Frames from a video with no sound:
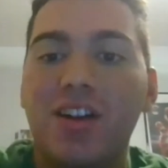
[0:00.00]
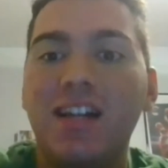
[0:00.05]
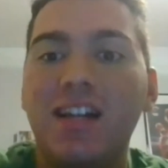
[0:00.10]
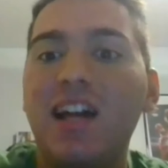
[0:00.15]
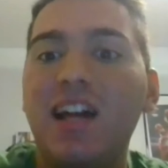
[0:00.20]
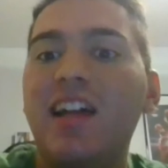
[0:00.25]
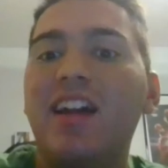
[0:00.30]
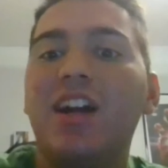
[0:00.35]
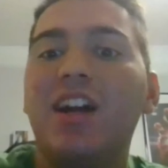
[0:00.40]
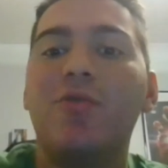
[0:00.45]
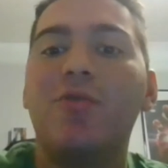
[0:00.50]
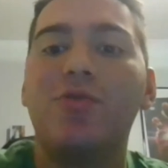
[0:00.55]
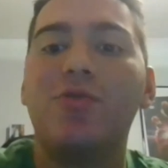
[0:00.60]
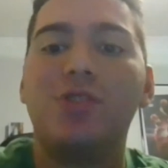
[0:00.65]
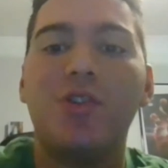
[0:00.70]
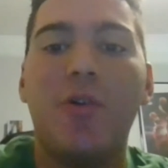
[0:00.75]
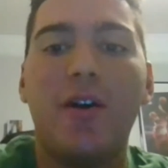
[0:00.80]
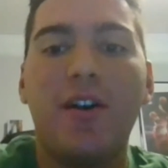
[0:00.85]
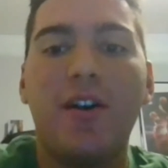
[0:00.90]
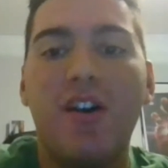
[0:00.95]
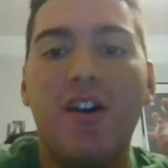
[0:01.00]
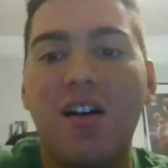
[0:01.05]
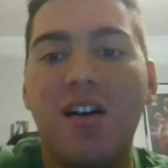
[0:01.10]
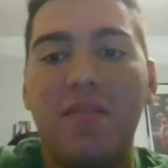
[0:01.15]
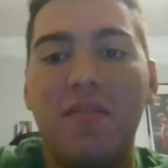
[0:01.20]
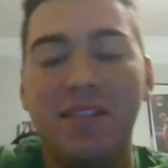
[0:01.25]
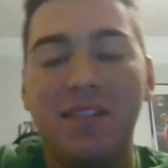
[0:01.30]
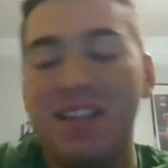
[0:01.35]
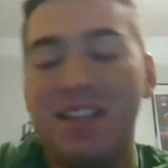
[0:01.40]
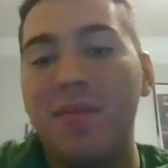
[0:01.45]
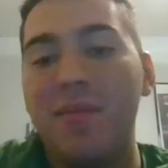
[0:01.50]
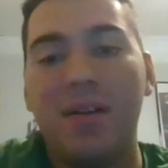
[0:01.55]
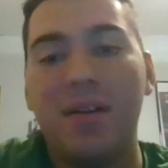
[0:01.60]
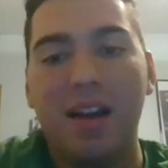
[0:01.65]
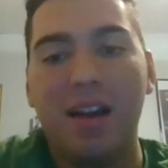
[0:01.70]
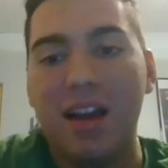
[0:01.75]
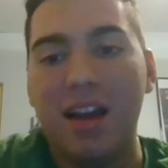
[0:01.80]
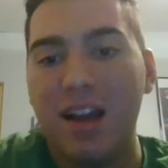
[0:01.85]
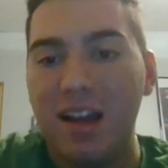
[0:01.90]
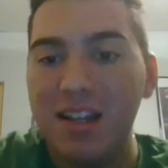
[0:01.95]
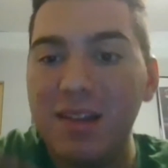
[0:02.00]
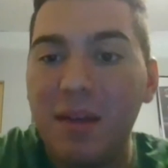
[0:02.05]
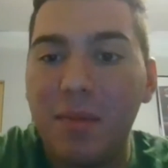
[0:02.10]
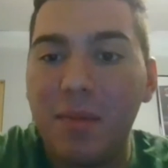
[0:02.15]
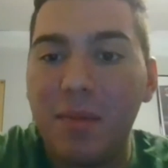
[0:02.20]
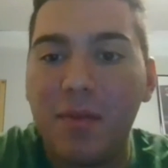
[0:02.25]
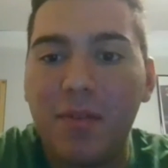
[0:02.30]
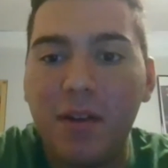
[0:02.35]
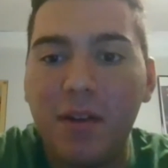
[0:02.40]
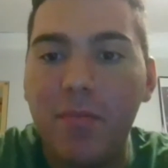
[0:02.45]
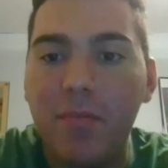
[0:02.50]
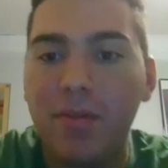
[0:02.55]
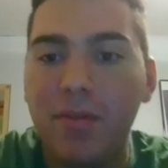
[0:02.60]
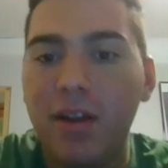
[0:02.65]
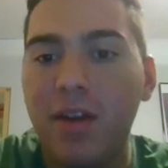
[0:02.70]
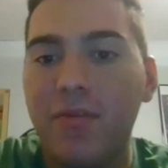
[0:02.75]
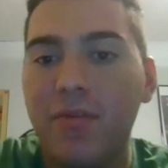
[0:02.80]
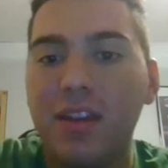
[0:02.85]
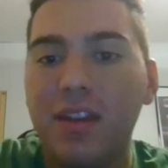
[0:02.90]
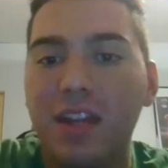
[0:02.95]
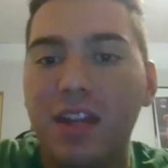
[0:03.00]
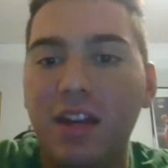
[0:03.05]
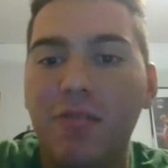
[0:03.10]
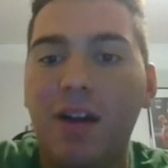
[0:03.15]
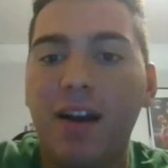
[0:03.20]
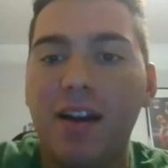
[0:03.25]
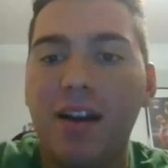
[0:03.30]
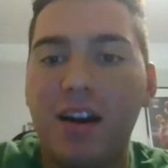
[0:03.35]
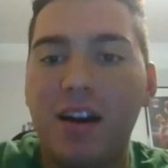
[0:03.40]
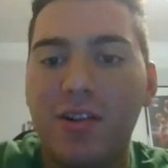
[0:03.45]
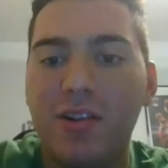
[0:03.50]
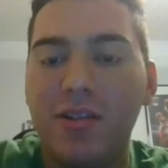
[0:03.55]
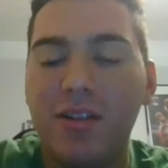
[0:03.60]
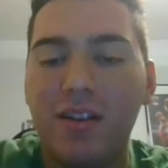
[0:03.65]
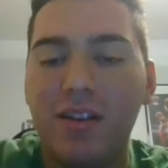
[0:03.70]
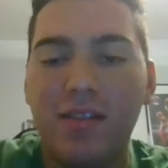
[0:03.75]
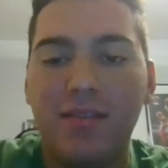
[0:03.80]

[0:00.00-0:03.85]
Tyler Hero was going off. He's like my favorite player for the Heat right now.